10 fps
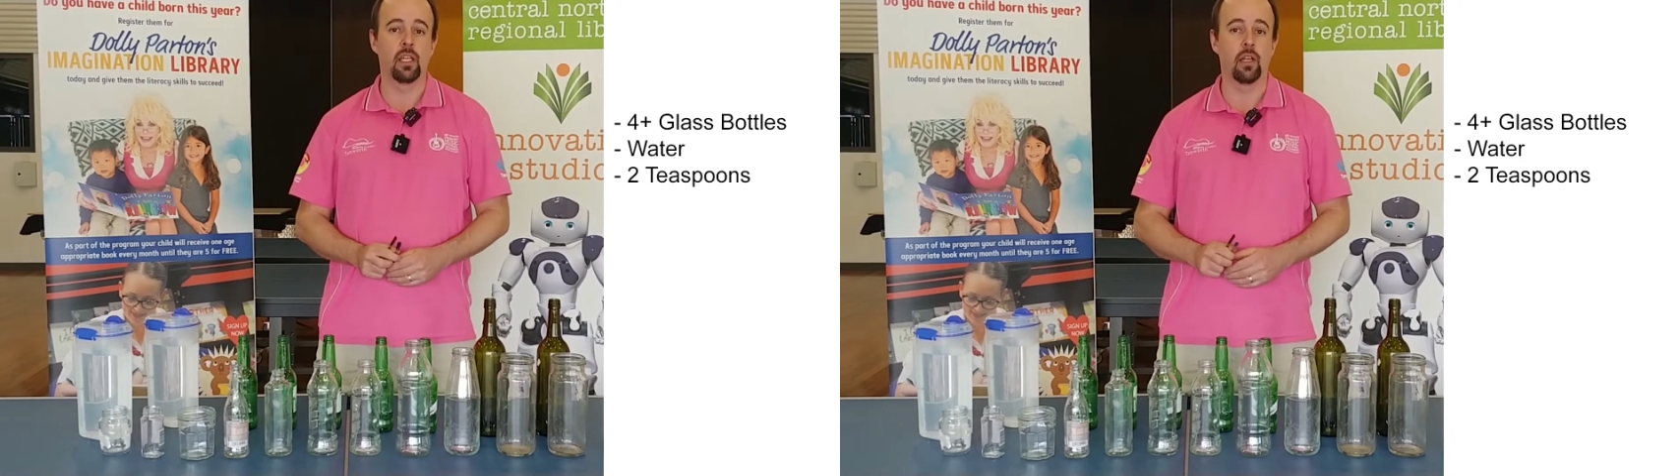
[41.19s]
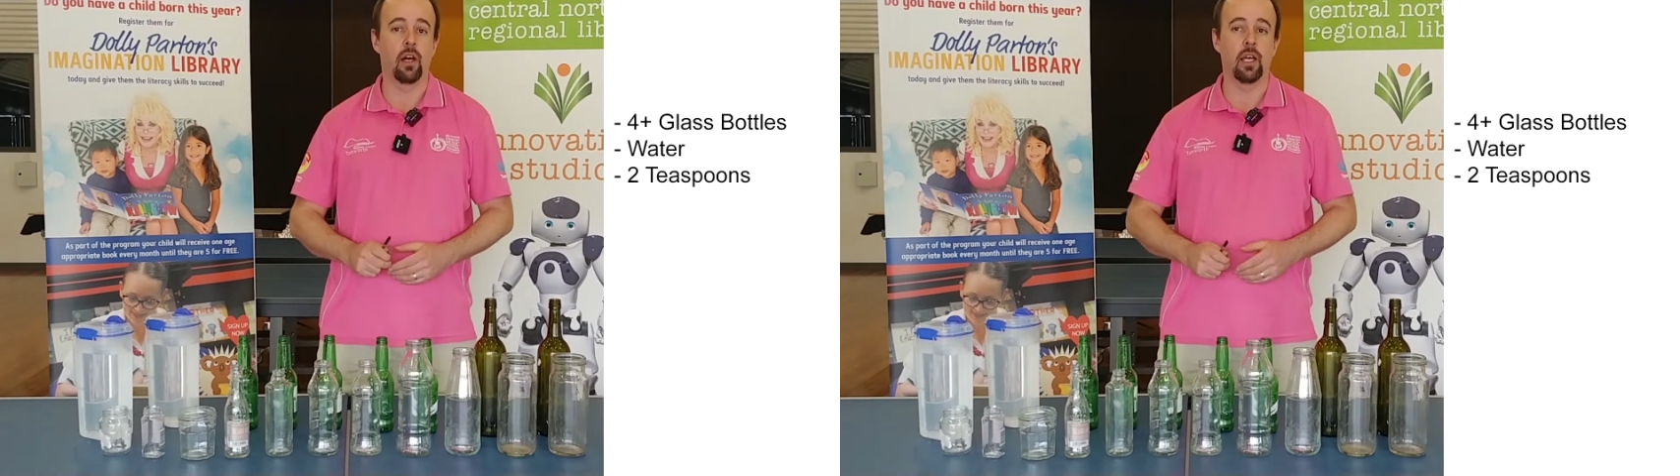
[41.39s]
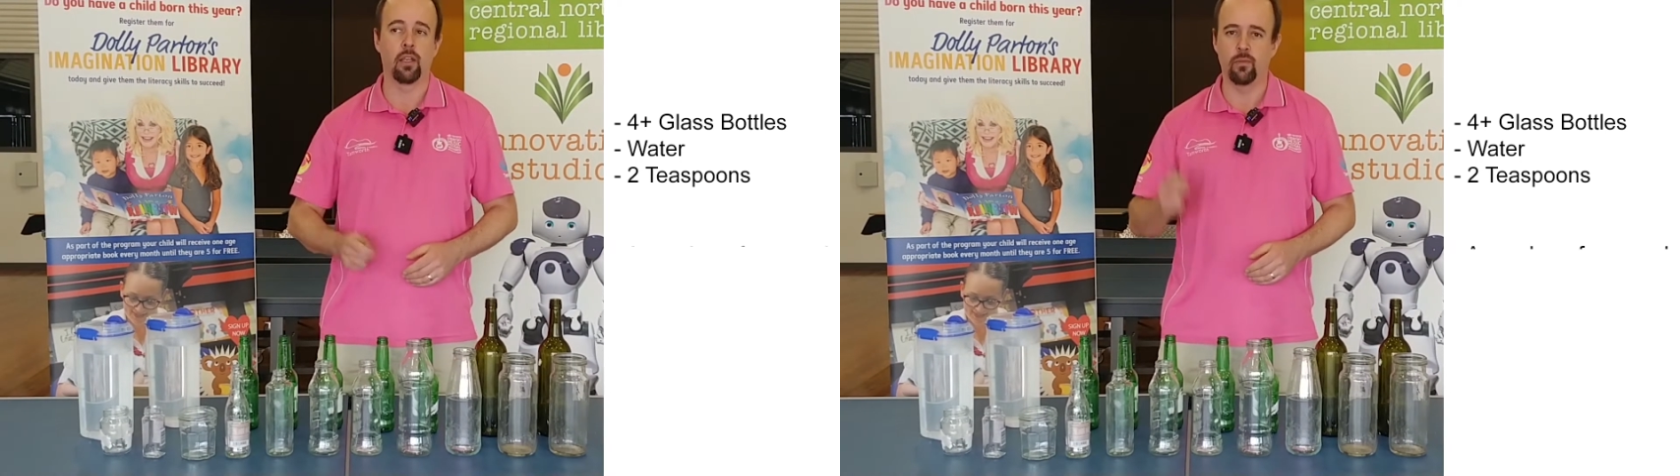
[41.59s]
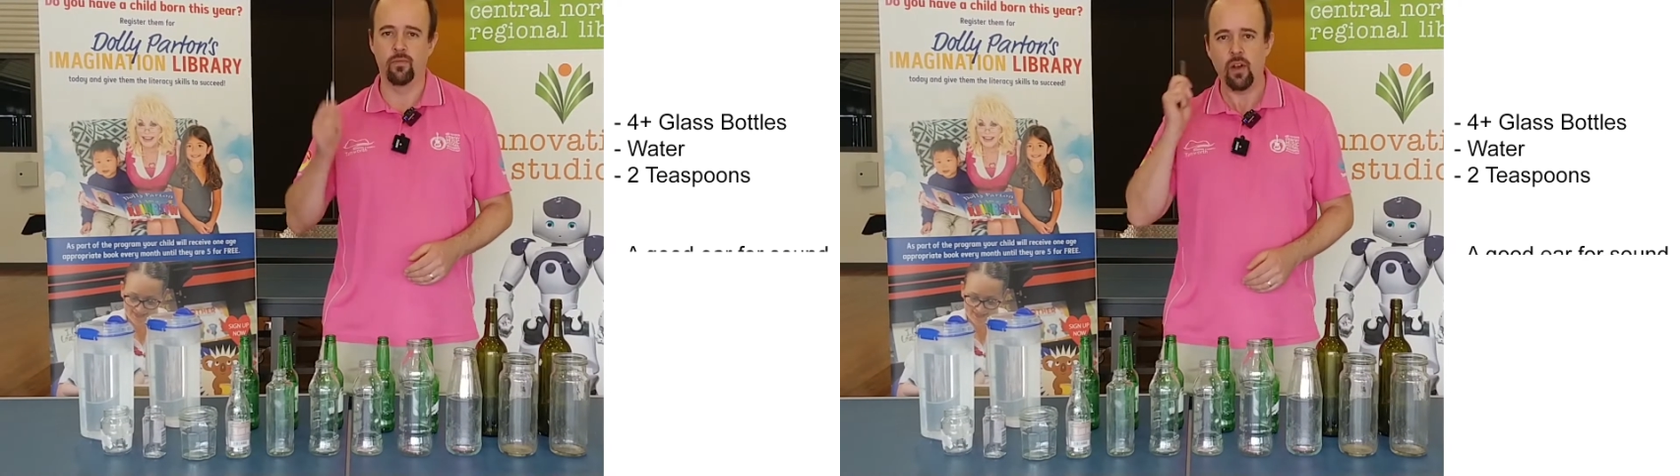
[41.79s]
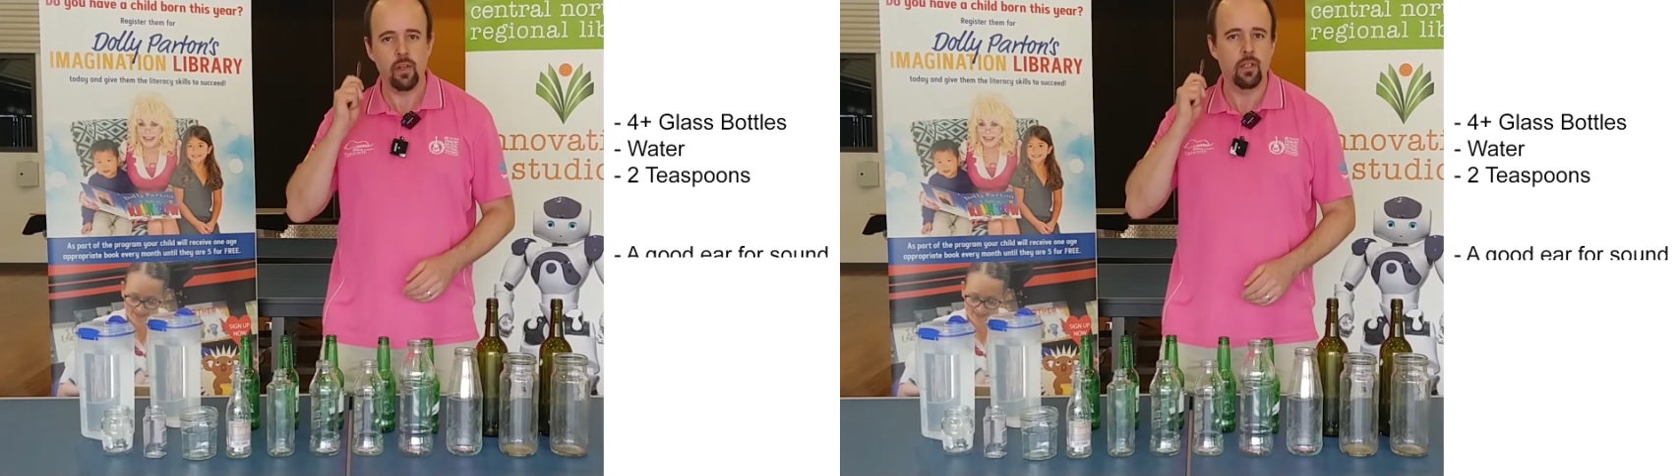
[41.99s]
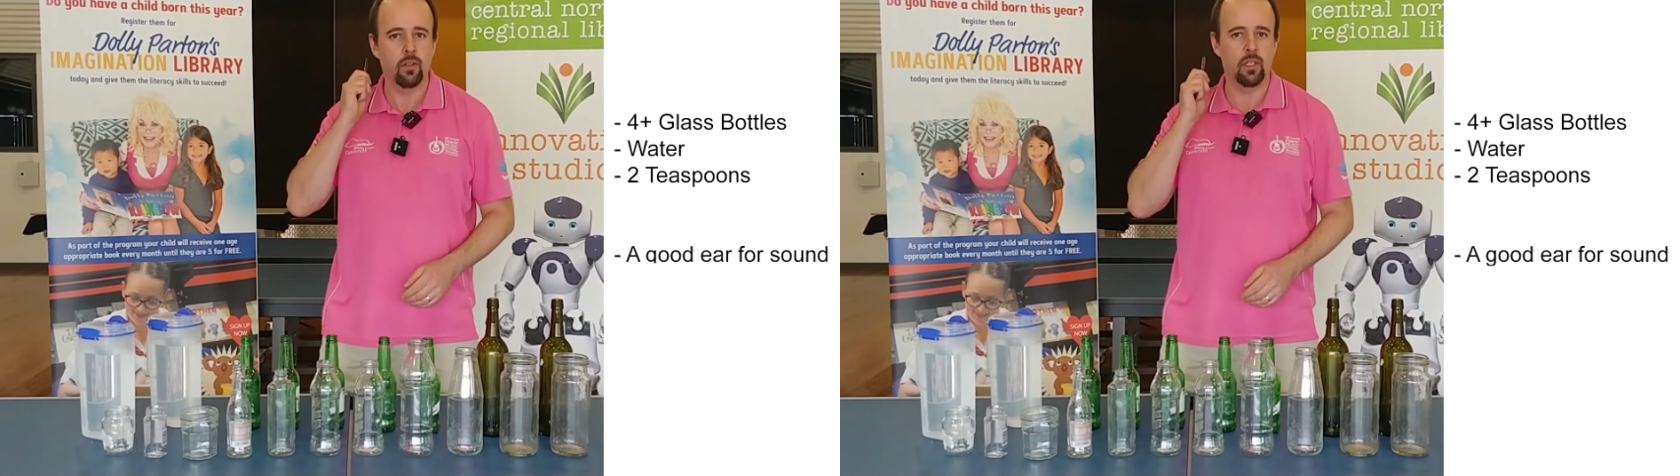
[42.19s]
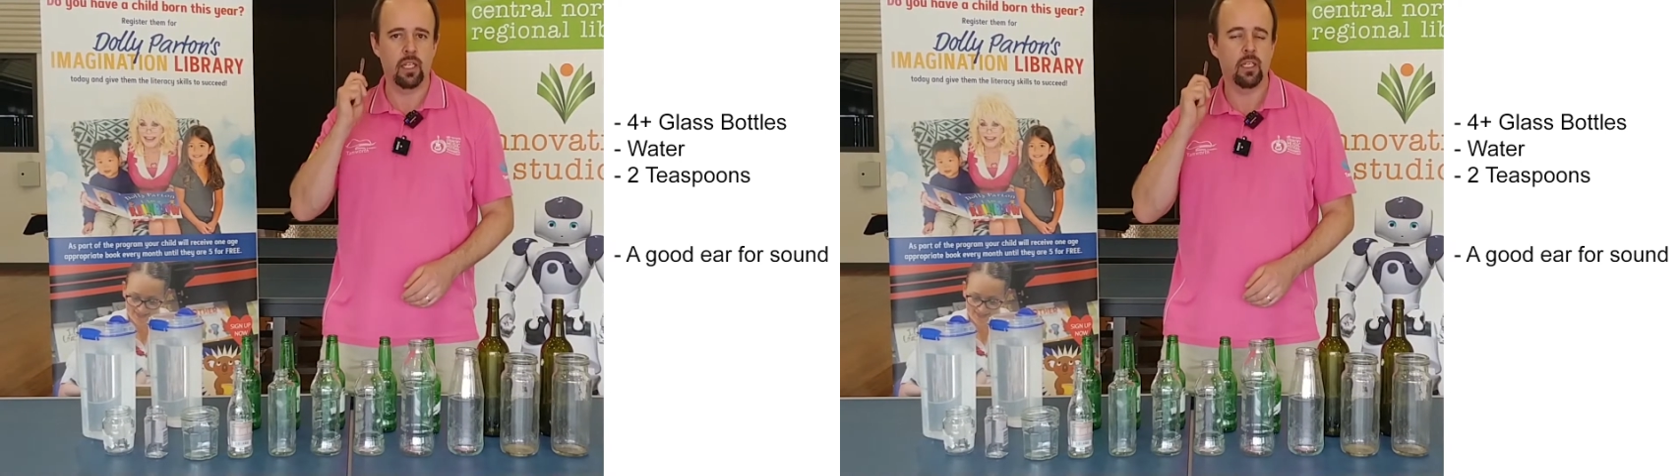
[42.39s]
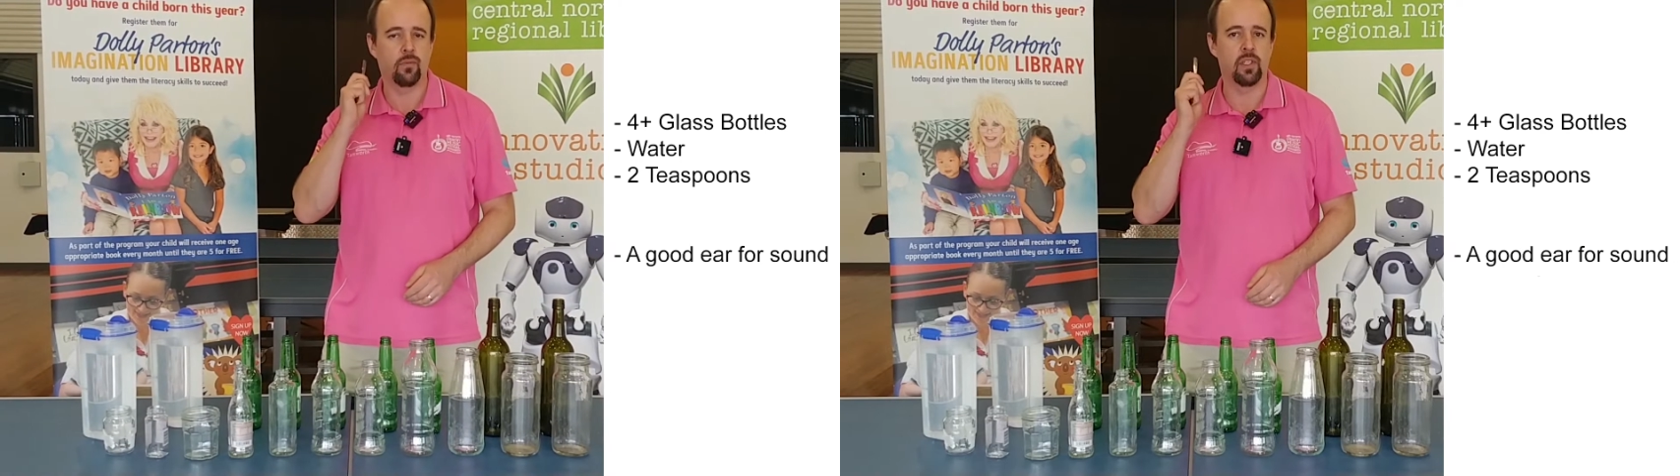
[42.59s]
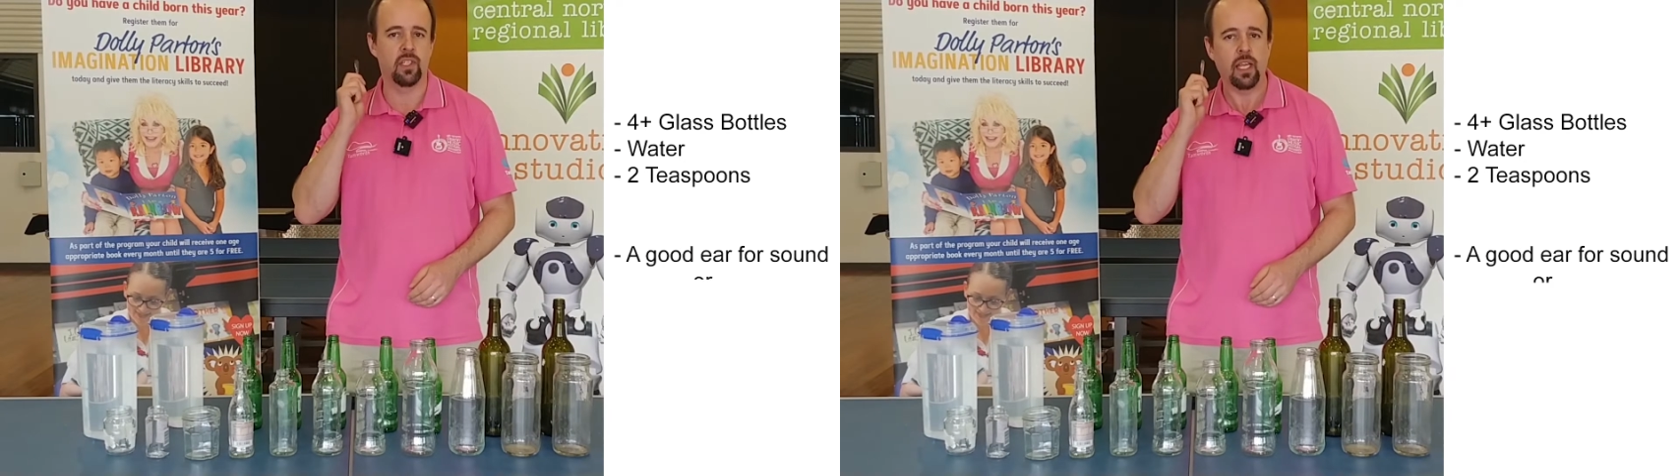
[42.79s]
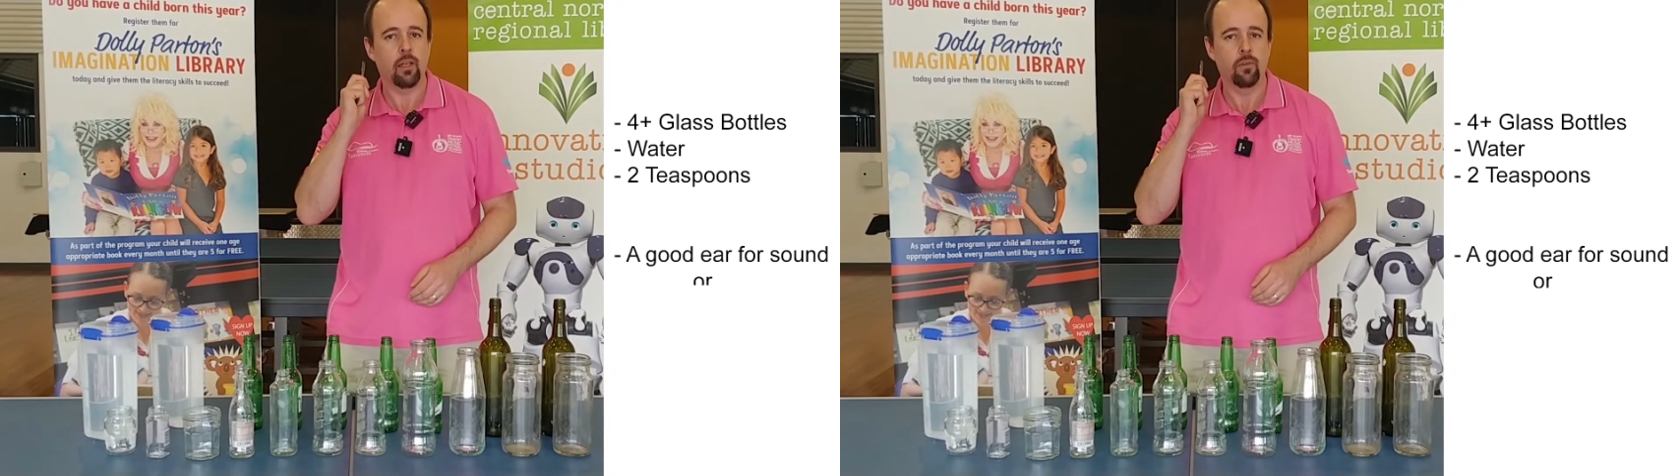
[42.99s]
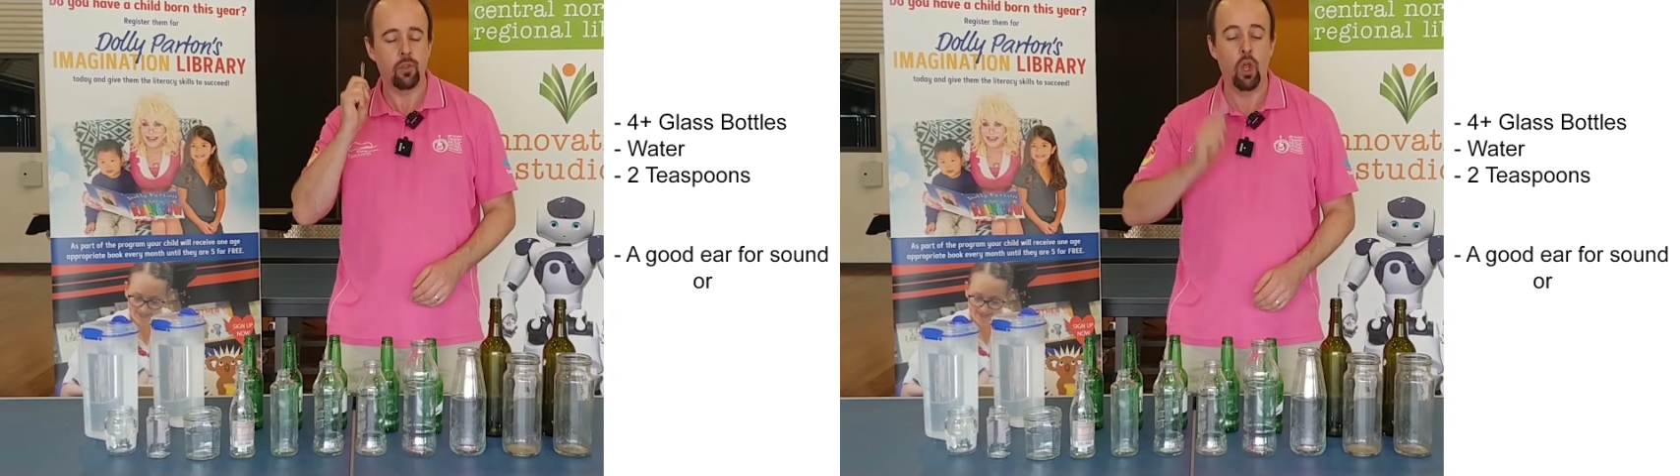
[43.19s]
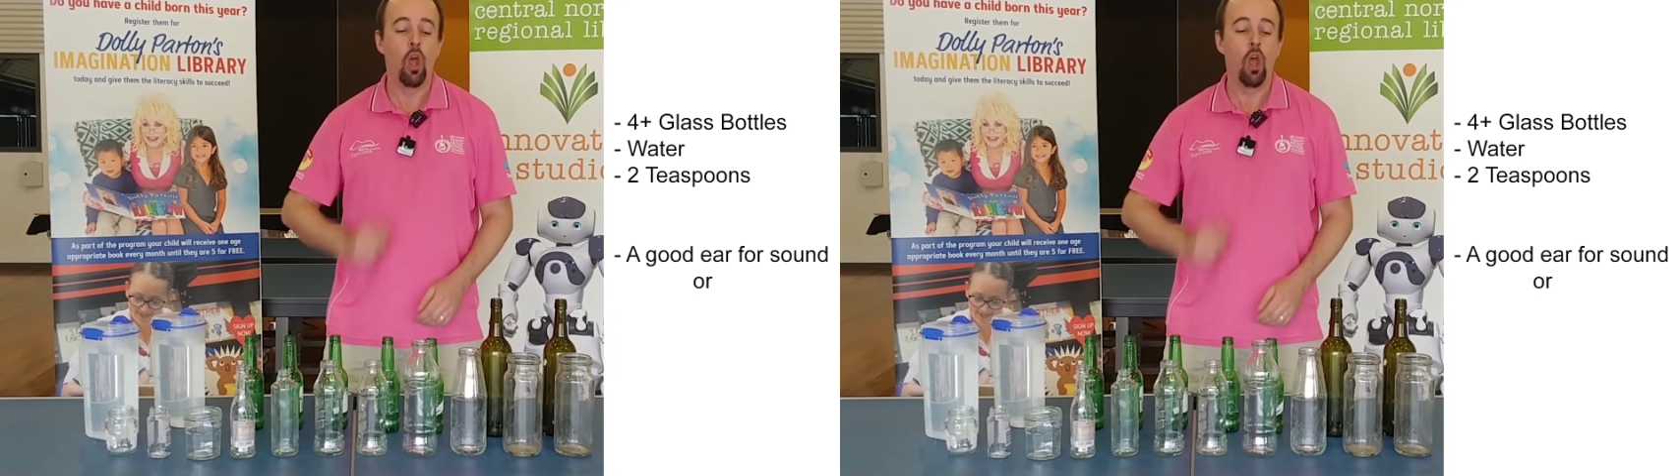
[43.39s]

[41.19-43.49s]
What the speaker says: either a very good ear for sound